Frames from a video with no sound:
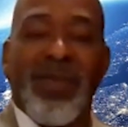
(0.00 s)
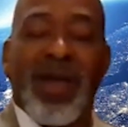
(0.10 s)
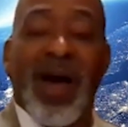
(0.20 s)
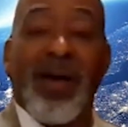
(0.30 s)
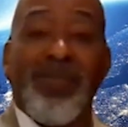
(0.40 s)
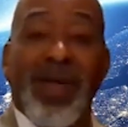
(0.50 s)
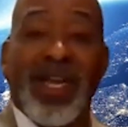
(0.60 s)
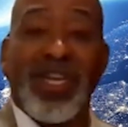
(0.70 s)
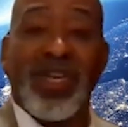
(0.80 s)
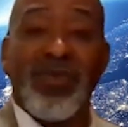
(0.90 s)
May God
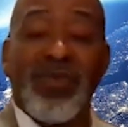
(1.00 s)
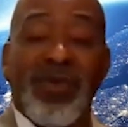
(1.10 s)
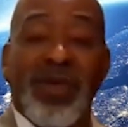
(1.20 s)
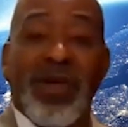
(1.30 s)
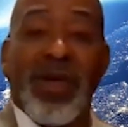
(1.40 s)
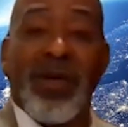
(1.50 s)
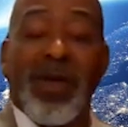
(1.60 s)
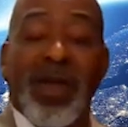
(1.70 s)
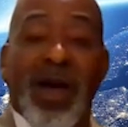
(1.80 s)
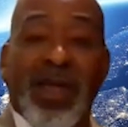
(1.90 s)
bless you.
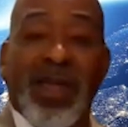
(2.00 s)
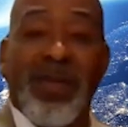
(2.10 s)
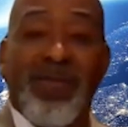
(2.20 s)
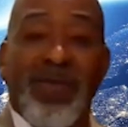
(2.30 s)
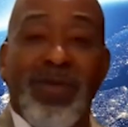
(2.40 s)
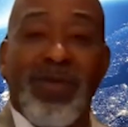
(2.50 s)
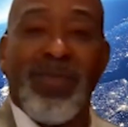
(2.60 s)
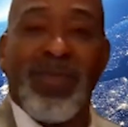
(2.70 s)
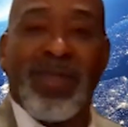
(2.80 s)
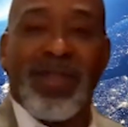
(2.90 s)
May God keep you.